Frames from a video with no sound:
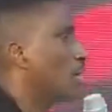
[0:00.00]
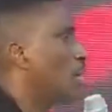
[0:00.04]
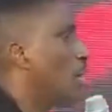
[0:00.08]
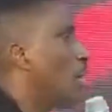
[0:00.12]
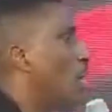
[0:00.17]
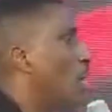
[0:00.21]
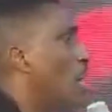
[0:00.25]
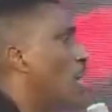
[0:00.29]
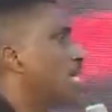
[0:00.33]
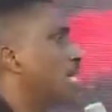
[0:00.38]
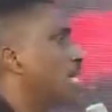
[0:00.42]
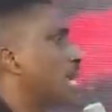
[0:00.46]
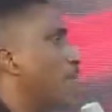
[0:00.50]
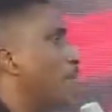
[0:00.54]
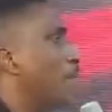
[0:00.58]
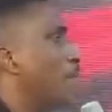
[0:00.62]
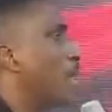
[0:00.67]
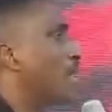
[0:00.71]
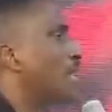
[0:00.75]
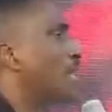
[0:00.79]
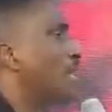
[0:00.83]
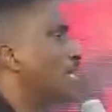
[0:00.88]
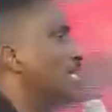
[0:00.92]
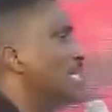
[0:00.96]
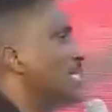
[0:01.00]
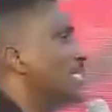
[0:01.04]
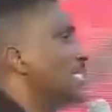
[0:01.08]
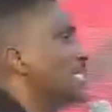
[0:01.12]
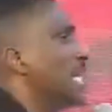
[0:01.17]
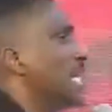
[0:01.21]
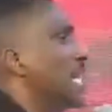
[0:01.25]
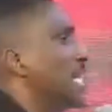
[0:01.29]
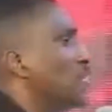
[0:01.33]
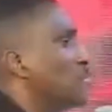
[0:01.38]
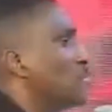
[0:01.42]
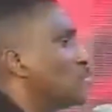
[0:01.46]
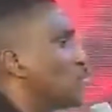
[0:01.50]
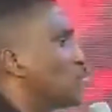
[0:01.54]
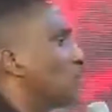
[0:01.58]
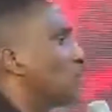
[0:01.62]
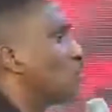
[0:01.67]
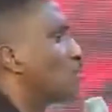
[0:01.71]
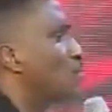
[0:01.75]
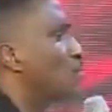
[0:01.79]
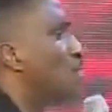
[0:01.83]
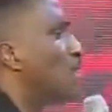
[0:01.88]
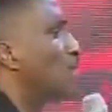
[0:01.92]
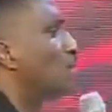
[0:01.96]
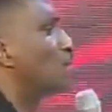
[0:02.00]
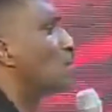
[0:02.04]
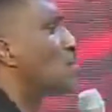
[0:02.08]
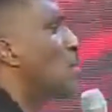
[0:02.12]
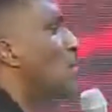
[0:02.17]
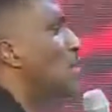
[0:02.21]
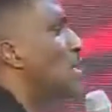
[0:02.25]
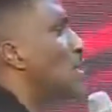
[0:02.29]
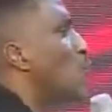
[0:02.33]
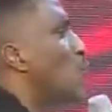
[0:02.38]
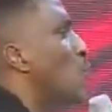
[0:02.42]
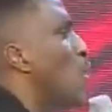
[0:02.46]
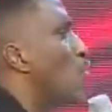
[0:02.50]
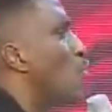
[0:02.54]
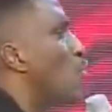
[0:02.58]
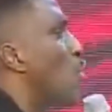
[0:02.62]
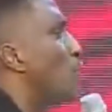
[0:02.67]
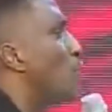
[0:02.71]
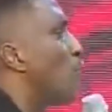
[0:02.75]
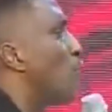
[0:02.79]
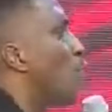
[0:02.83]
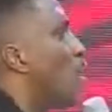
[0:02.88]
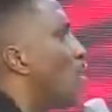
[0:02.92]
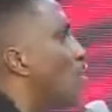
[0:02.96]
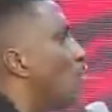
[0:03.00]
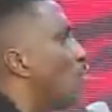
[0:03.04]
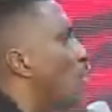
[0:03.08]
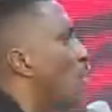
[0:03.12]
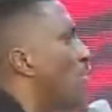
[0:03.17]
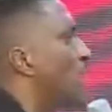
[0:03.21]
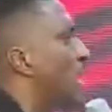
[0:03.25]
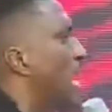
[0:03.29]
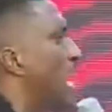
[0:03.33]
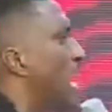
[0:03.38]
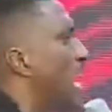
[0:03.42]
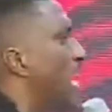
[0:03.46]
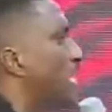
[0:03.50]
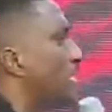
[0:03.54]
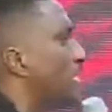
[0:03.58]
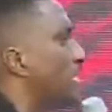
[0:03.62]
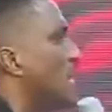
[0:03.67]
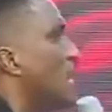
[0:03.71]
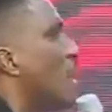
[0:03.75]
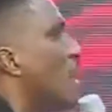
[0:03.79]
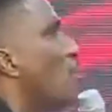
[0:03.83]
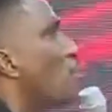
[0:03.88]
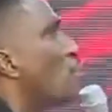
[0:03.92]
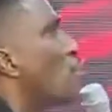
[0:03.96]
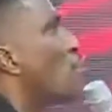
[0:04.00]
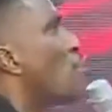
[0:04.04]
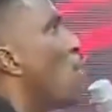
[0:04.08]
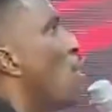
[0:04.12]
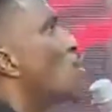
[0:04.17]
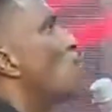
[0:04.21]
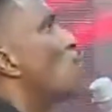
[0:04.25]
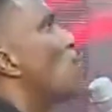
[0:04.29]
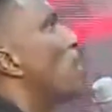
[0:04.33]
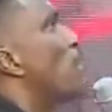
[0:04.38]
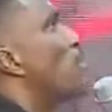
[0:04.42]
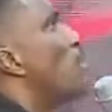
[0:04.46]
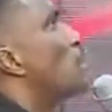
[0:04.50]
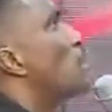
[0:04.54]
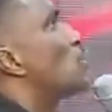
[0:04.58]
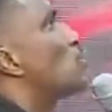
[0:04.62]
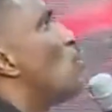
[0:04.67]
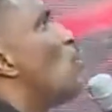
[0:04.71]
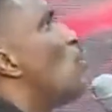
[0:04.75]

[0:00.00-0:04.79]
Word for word: All the money needed to sponsor the work of God on earth, God will not